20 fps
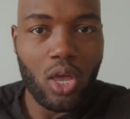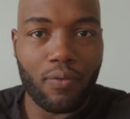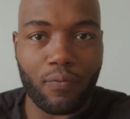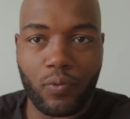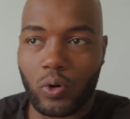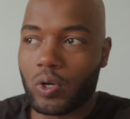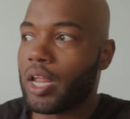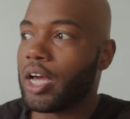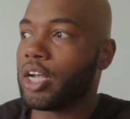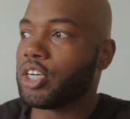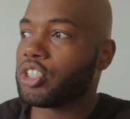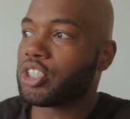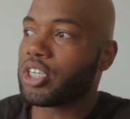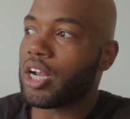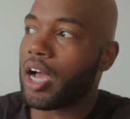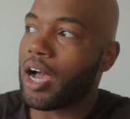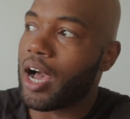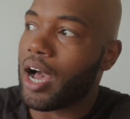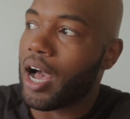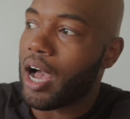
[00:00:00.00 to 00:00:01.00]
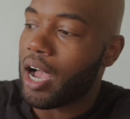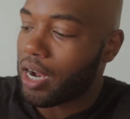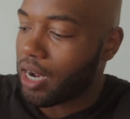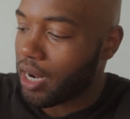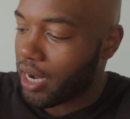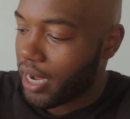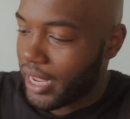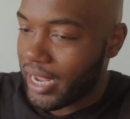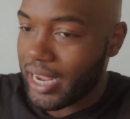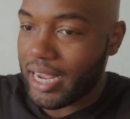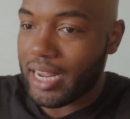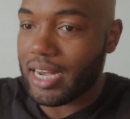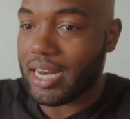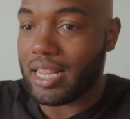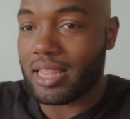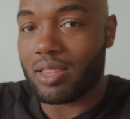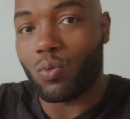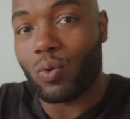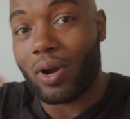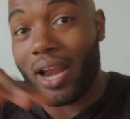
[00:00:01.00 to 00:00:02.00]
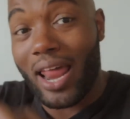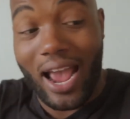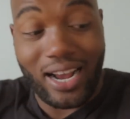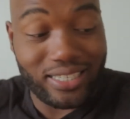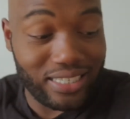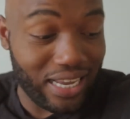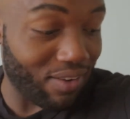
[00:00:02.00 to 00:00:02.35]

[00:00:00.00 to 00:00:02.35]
For lunch, uh, gonna eat, relax.